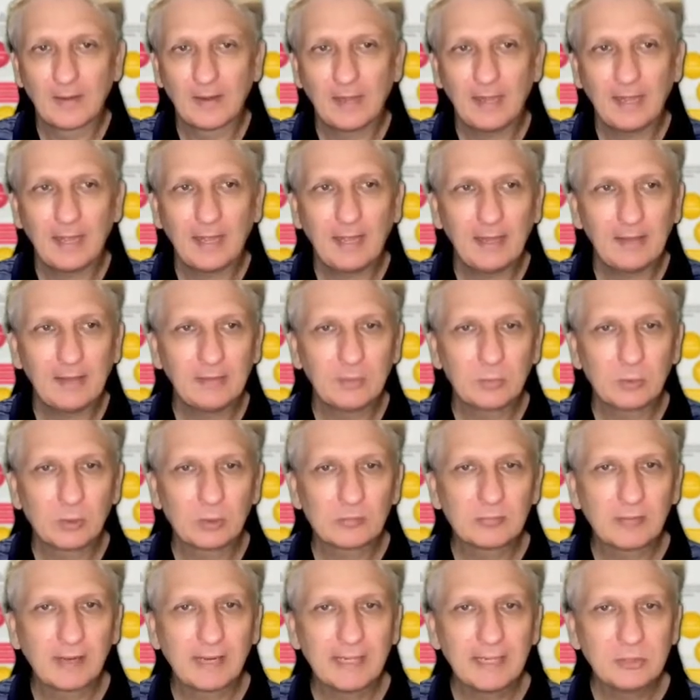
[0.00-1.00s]
And there are a
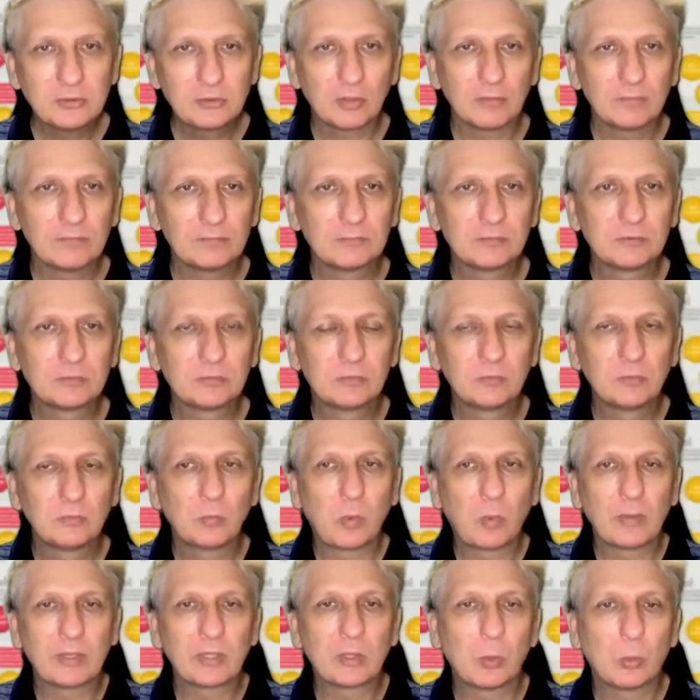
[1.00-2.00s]
range of what
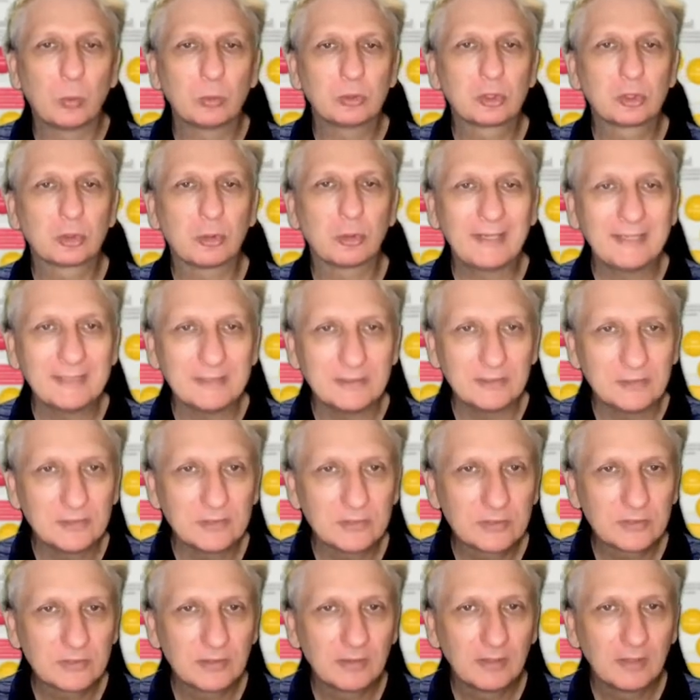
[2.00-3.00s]
we call
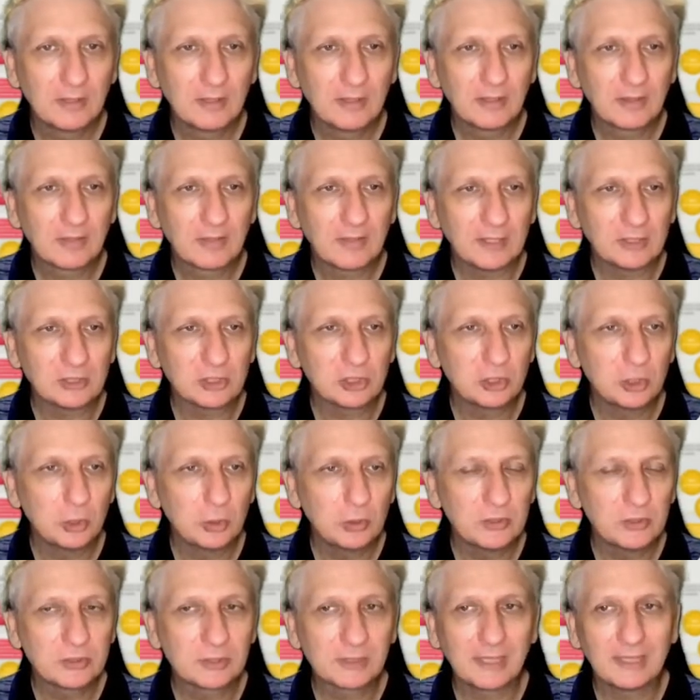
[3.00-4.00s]
trends that
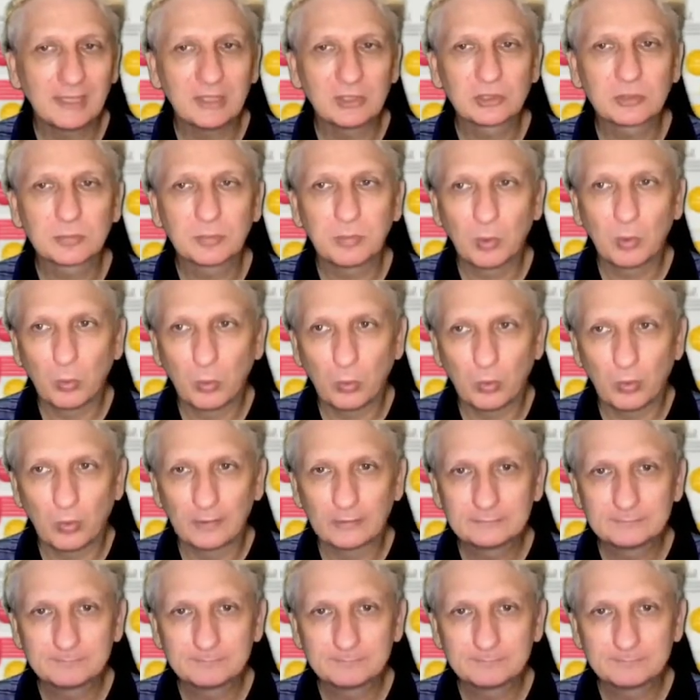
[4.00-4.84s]
students can explore.